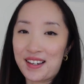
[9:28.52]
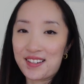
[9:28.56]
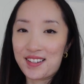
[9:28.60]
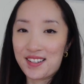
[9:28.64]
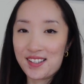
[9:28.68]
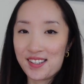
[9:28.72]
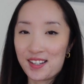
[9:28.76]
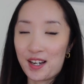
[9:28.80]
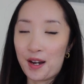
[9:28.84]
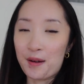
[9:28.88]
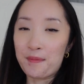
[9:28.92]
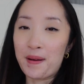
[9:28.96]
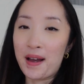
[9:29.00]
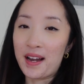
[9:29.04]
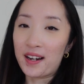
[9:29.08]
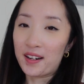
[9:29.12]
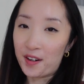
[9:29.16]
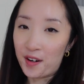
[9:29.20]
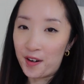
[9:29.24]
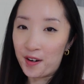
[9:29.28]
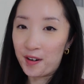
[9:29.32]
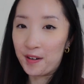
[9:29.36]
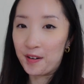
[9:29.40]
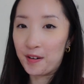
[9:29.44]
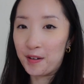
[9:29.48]
I just got back
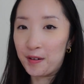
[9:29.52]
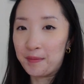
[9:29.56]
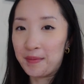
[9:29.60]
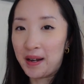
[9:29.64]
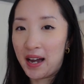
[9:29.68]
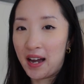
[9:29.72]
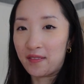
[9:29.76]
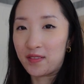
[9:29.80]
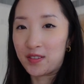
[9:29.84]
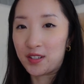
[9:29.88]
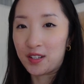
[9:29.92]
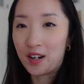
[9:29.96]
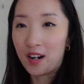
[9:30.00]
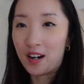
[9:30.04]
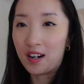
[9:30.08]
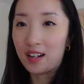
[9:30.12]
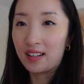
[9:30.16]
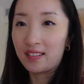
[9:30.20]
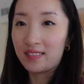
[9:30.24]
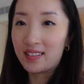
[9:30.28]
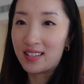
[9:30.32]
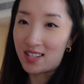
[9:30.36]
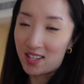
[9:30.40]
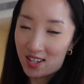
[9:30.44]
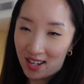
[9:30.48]
home after
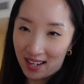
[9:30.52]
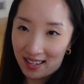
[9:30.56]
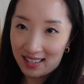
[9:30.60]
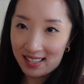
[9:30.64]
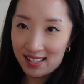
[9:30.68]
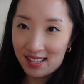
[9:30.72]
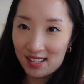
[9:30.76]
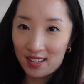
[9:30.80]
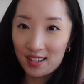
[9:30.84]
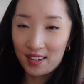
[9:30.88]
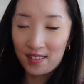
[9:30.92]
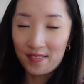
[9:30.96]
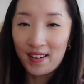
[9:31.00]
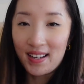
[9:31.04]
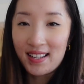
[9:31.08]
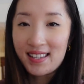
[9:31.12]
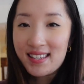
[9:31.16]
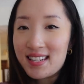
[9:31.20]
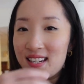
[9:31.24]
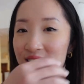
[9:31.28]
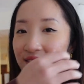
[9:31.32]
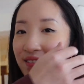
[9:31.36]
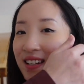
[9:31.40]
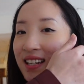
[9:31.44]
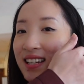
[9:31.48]
all of the Chinese New Year
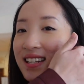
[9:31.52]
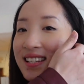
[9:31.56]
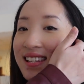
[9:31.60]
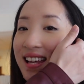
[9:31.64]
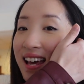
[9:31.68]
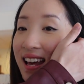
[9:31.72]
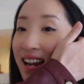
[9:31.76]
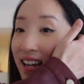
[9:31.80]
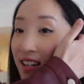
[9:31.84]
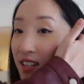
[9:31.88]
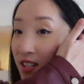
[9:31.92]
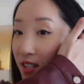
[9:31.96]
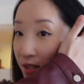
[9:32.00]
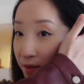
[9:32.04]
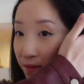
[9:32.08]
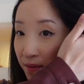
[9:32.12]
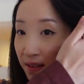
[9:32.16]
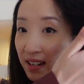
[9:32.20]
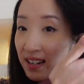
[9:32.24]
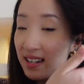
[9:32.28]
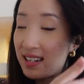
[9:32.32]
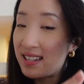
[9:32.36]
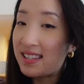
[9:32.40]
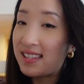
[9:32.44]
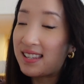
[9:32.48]
festivities, and I just
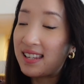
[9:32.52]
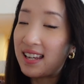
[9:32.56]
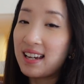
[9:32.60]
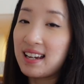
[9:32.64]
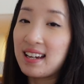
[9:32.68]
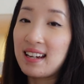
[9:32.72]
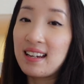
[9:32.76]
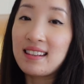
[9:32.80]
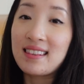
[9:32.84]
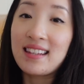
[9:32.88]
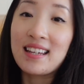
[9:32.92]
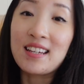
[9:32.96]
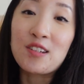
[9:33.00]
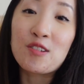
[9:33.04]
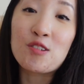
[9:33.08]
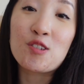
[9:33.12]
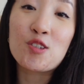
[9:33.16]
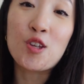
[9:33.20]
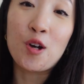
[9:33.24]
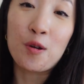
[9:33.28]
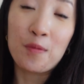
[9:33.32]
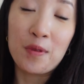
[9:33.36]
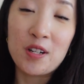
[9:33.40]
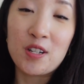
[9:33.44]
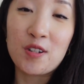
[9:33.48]
wanted to say thank you
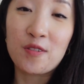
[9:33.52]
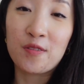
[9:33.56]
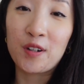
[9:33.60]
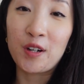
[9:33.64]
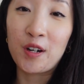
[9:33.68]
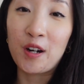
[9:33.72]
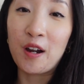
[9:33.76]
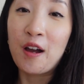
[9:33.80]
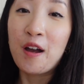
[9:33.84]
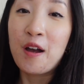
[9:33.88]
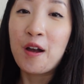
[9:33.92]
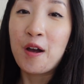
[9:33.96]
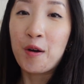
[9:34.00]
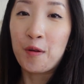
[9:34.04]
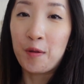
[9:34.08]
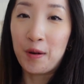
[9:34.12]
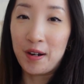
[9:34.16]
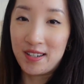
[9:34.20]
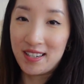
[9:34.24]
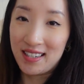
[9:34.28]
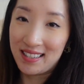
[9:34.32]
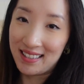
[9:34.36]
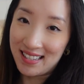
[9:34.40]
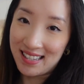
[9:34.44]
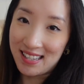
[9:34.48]
so much for
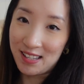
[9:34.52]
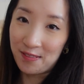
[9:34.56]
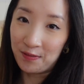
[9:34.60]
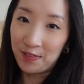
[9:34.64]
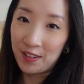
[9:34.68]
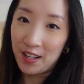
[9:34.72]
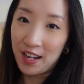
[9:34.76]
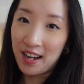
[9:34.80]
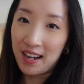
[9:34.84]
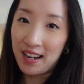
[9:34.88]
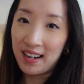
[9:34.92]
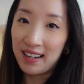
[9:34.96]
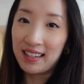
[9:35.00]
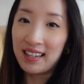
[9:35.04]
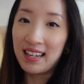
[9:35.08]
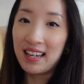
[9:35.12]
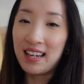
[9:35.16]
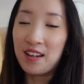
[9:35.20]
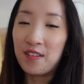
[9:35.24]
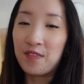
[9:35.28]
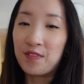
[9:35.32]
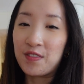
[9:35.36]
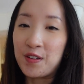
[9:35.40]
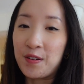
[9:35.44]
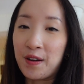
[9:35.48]
watching this vlog.
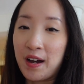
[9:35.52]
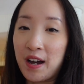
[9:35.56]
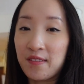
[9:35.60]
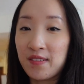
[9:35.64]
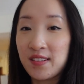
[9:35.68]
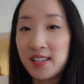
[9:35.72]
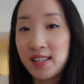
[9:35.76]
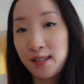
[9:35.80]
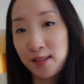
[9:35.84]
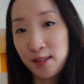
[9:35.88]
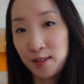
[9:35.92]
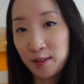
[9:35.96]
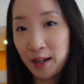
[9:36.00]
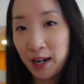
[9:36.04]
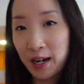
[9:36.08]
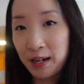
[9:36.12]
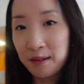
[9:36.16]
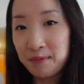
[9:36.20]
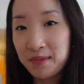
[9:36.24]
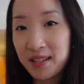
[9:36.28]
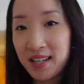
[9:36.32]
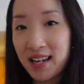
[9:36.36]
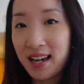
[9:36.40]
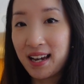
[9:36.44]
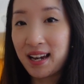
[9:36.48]
If you haven't
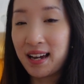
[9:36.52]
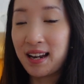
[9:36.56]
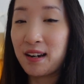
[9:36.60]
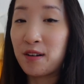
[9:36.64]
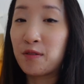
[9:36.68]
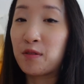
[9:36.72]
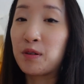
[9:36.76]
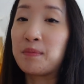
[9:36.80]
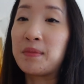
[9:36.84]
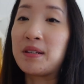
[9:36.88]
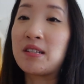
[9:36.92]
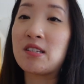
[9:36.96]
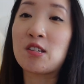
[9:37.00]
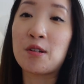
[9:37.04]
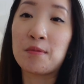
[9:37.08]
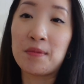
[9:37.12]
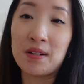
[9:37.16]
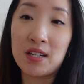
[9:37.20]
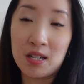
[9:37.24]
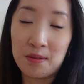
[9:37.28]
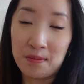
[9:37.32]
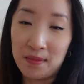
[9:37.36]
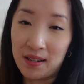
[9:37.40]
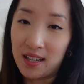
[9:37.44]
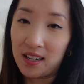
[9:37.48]
subscribed yet, it would mean so
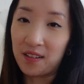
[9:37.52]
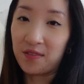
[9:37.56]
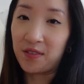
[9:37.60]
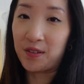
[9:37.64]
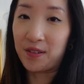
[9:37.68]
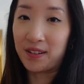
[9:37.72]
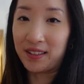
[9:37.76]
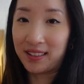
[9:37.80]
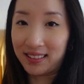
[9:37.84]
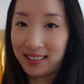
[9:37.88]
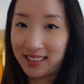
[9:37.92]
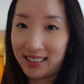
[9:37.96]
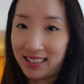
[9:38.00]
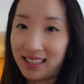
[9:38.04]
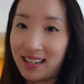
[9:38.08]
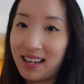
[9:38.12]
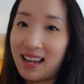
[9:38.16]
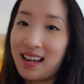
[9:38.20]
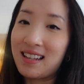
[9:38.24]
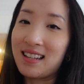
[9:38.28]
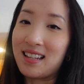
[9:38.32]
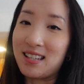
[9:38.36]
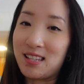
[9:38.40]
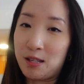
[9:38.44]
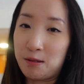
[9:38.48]
much to me if you would click
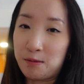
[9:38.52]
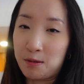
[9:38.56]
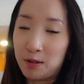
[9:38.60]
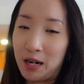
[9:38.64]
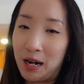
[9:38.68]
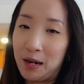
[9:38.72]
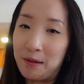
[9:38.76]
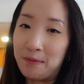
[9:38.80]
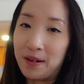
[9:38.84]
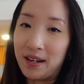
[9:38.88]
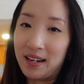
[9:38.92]
the subscribe